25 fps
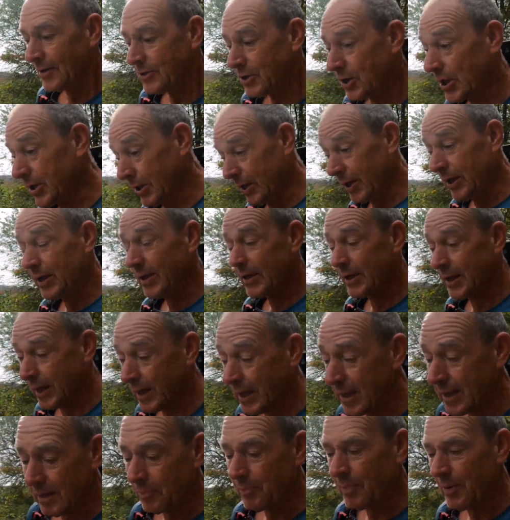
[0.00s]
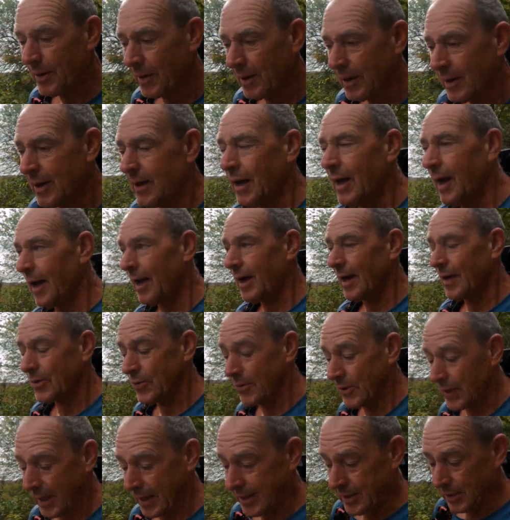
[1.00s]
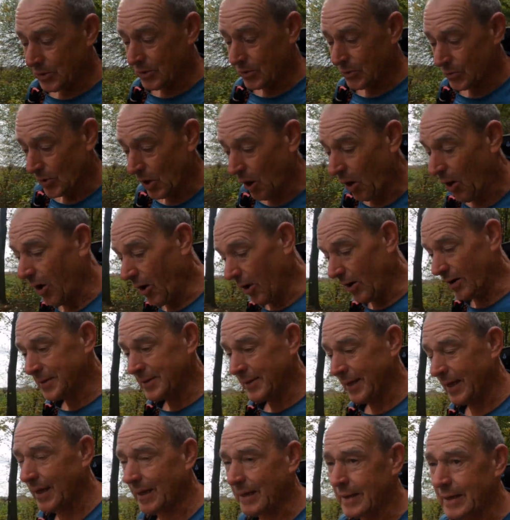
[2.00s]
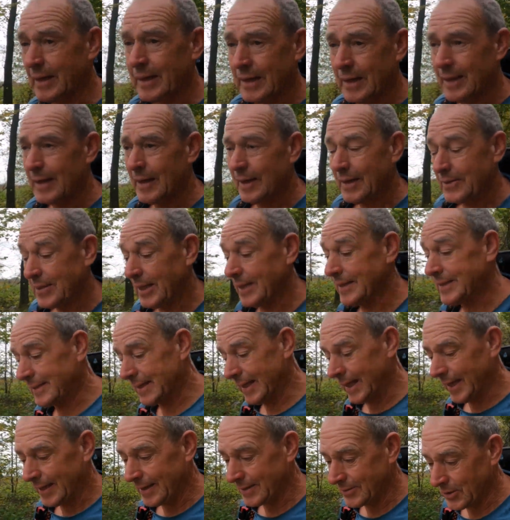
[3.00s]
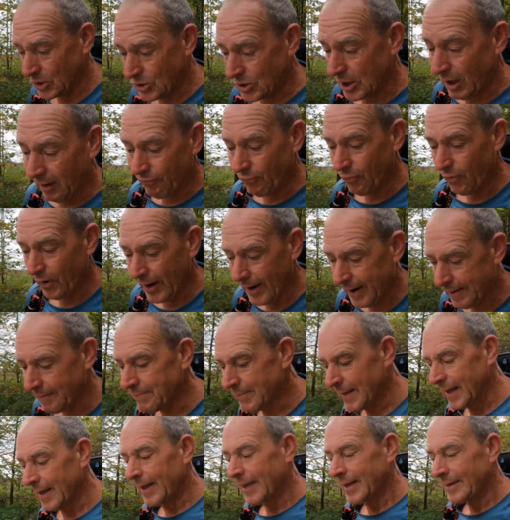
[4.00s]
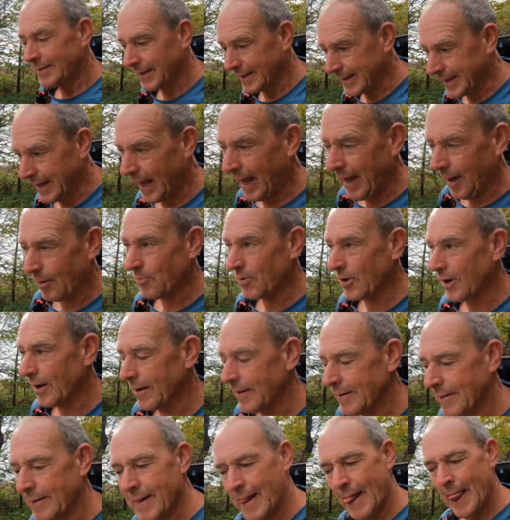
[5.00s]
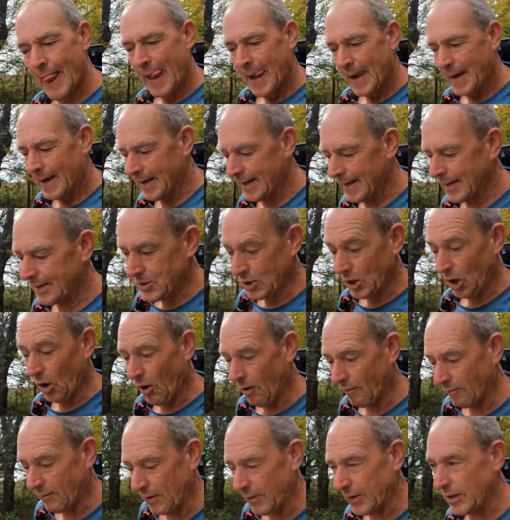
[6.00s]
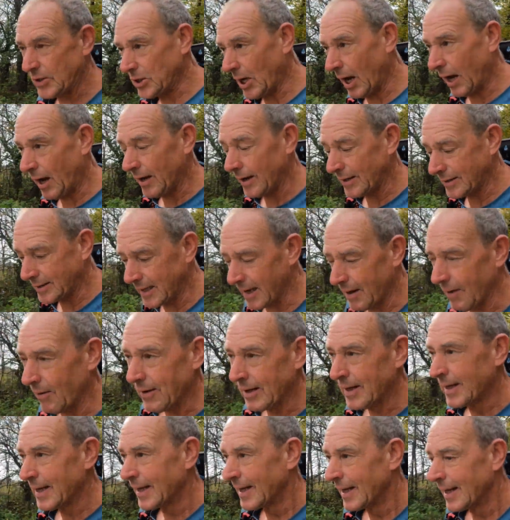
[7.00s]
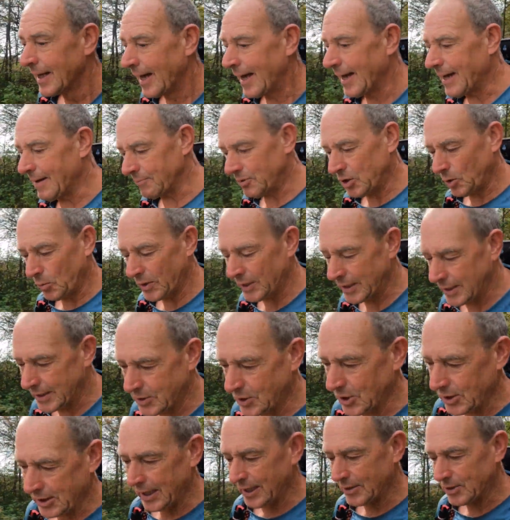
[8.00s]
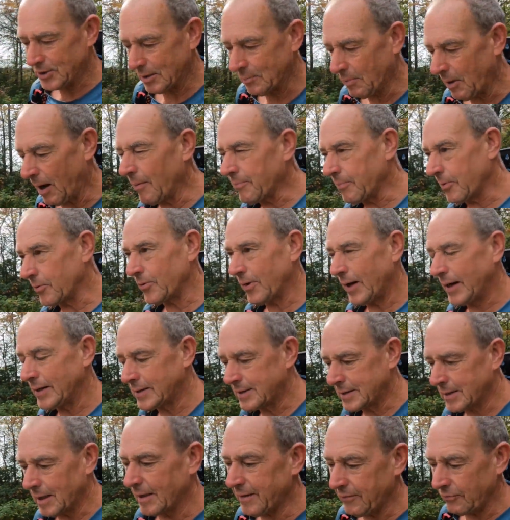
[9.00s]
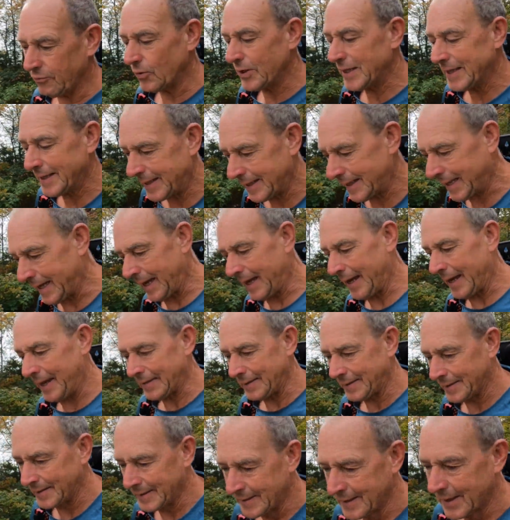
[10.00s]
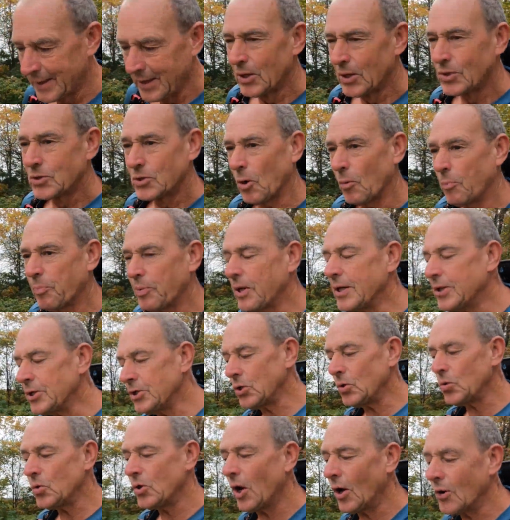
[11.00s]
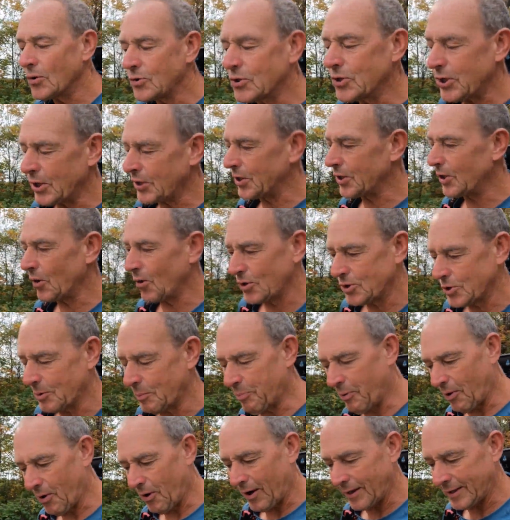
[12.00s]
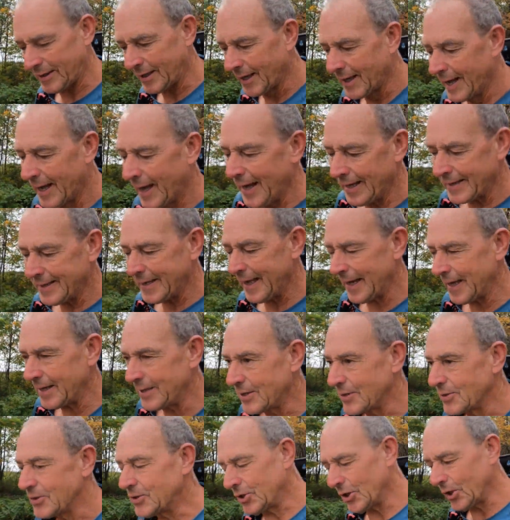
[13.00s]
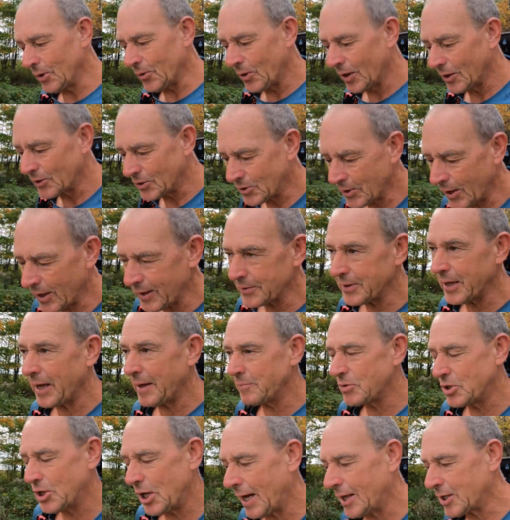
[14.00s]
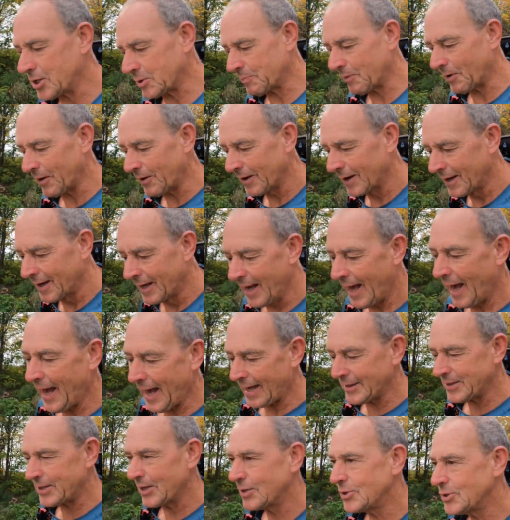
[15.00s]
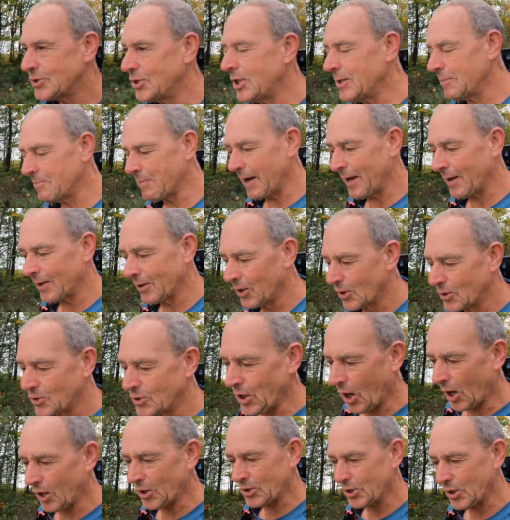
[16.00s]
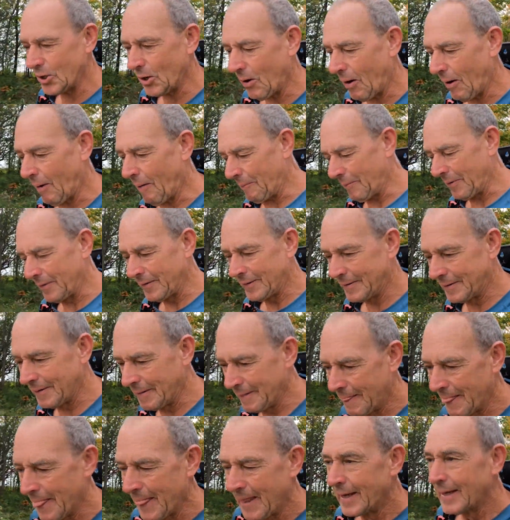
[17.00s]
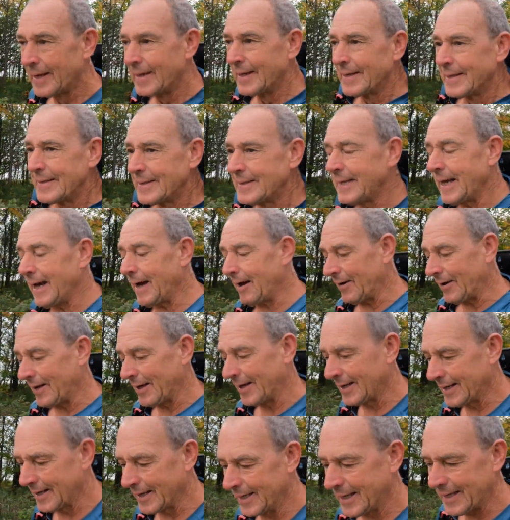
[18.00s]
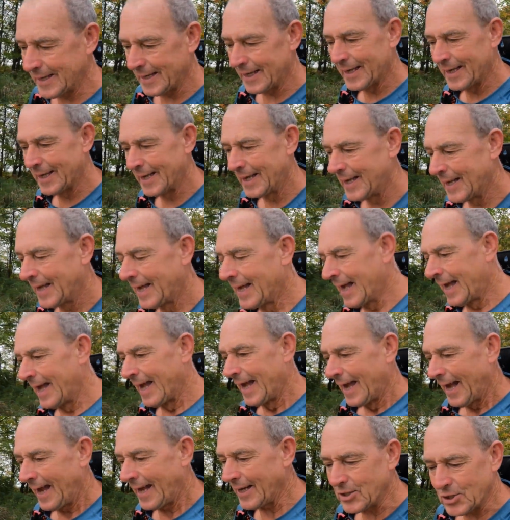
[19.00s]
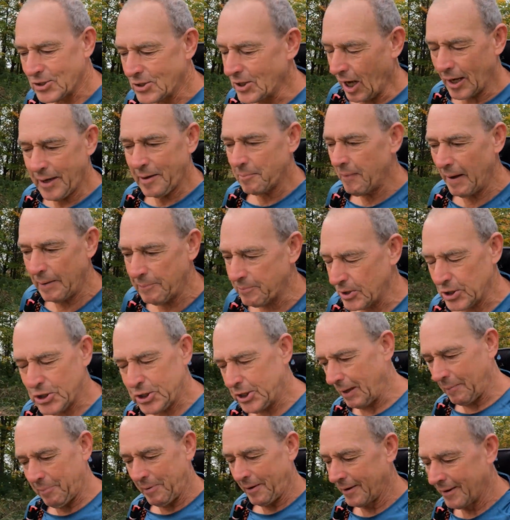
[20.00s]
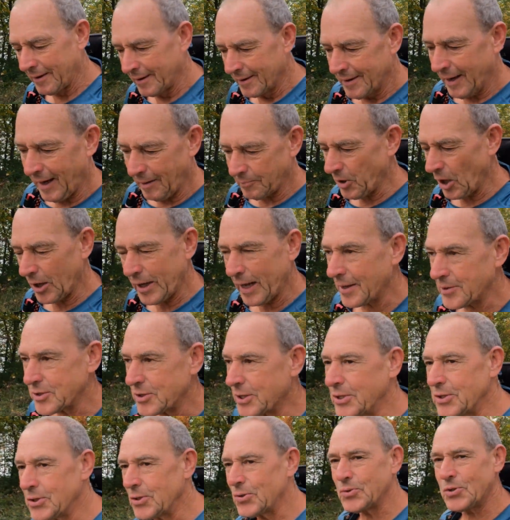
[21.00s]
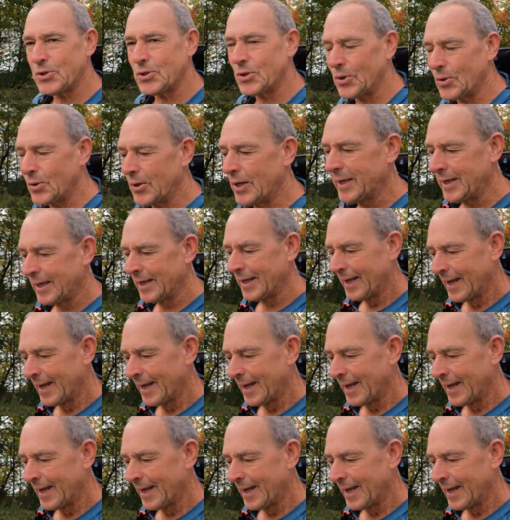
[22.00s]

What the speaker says: to keep creating new content. As I say, the software, the camera, it's all very tired now, so we need to get some upgrades done if we can. So please do consider your support, again, to trailnamejasper@gmail.com. Now, it's not a membership. I'm not asking you to